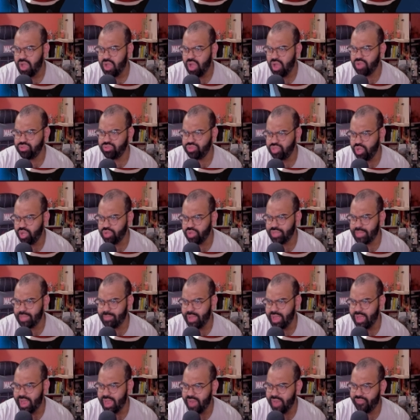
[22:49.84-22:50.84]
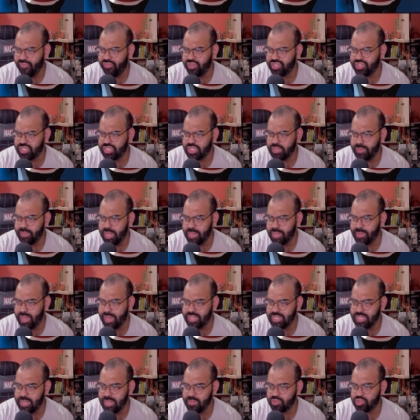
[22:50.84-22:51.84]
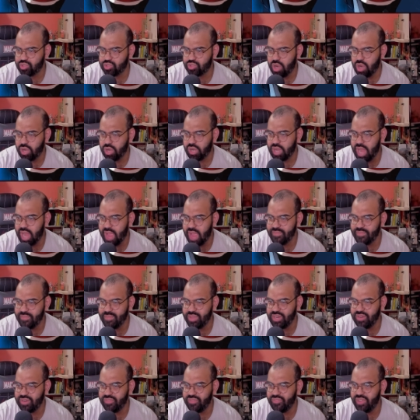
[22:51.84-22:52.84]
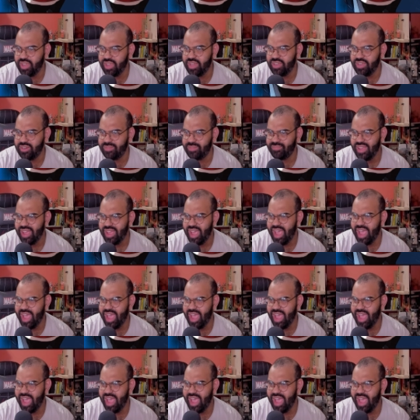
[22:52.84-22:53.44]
I'll know that my efforts to make my team stronger haven't been in vain.